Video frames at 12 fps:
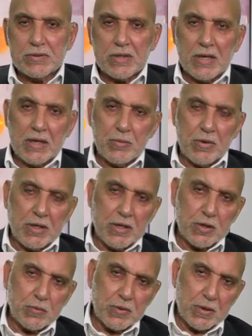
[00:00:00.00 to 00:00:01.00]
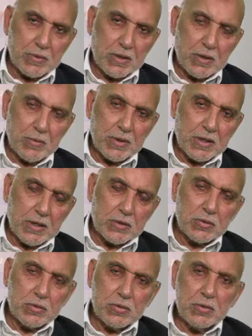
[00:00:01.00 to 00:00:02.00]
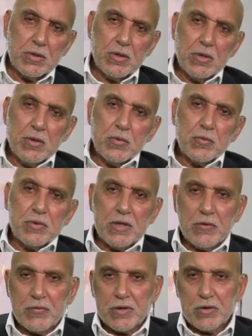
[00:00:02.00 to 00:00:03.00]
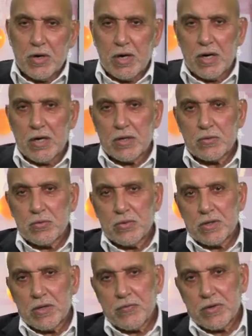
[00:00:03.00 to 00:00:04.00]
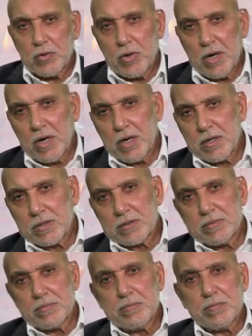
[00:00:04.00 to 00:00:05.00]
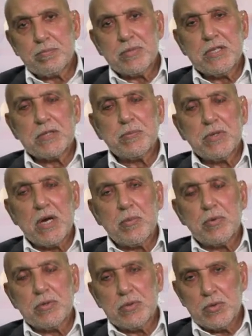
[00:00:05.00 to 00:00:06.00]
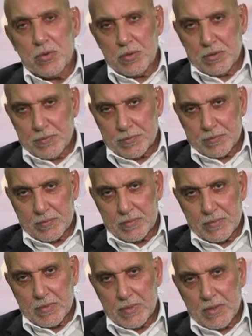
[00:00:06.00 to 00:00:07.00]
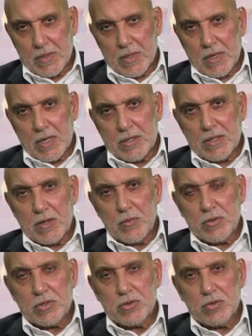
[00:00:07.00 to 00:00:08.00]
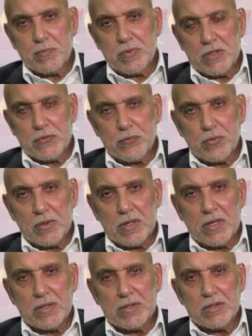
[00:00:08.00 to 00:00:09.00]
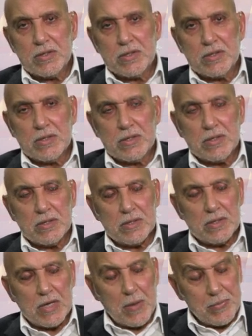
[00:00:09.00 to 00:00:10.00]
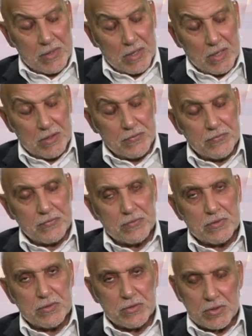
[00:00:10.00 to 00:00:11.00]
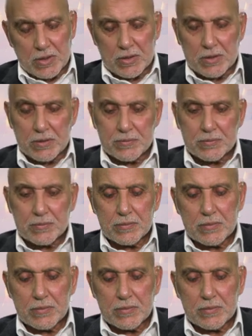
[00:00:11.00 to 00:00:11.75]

Assalamu alaikum wa rahmatullahi wa barakatuh. Whenever you are, wherever you are, peace be upon you all. And I wish you peaceful and happy life, inshallah.